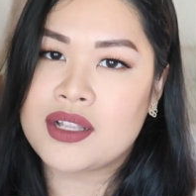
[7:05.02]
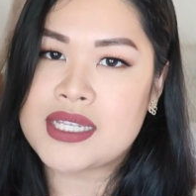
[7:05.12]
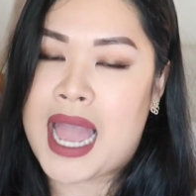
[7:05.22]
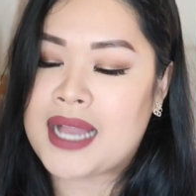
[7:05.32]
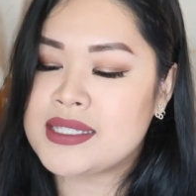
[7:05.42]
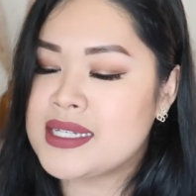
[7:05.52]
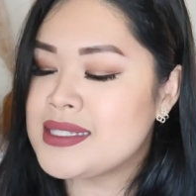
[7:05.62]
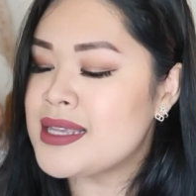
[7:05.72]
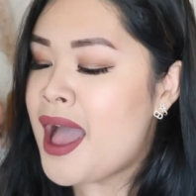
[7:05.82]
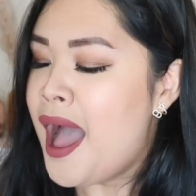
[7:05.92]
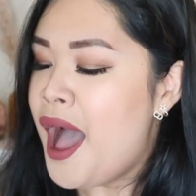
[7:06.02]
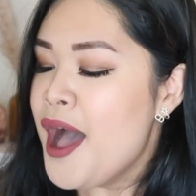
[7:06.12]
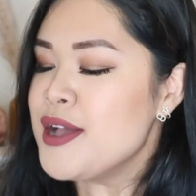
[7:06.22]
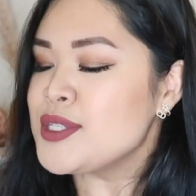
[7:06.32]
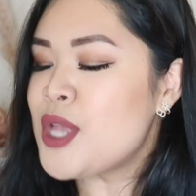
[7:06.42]
on taxes.
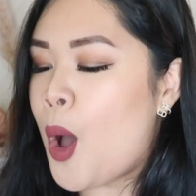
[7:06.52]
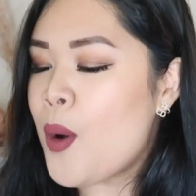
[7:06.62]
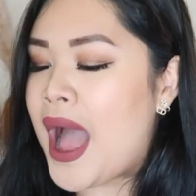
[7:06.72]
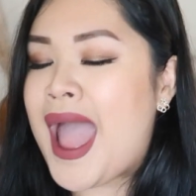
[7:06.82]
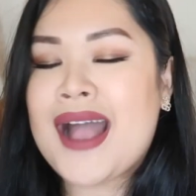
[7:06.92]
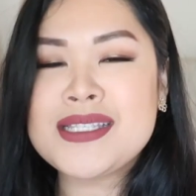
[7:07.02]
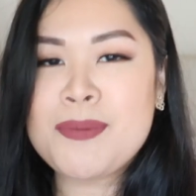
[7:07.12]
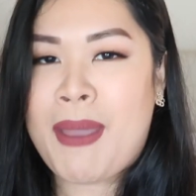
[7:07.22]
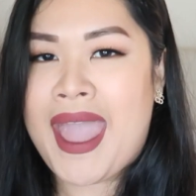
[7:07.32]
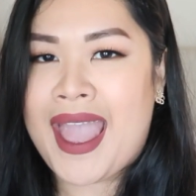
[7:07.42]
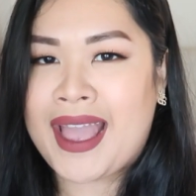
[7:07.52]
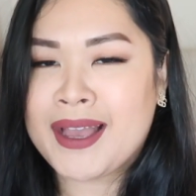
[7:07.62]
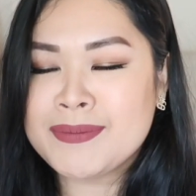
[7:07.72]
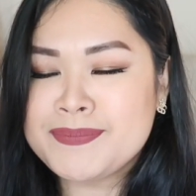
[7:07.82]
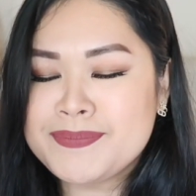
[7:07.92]
So I had to
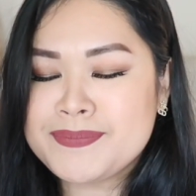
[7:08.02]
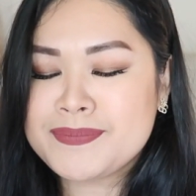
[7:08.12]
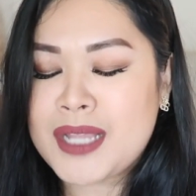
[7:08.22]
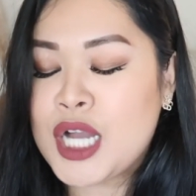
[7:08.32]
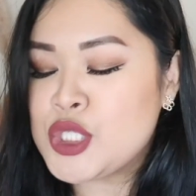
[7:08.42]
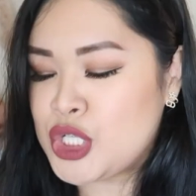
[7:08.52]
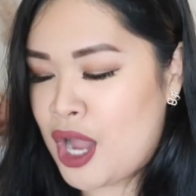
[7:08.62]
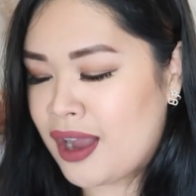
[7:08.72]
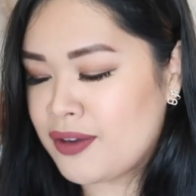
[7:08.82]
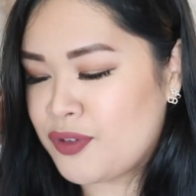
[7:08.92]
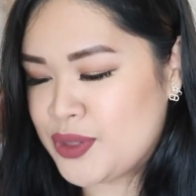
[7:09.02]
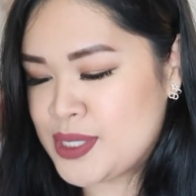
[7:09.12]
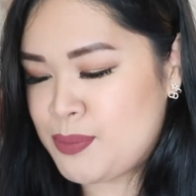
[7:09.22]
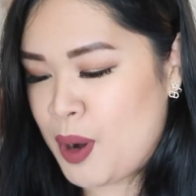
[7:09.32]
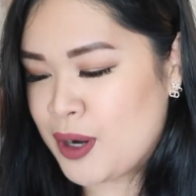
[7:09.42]
pay a chunk for
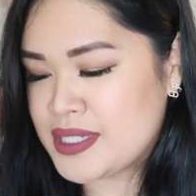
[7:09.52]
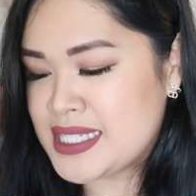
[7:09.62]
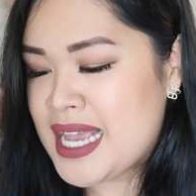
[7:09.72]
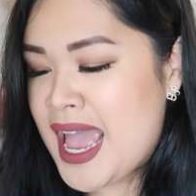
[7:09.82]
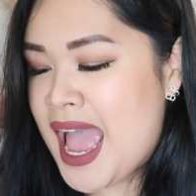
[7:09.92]
this purse.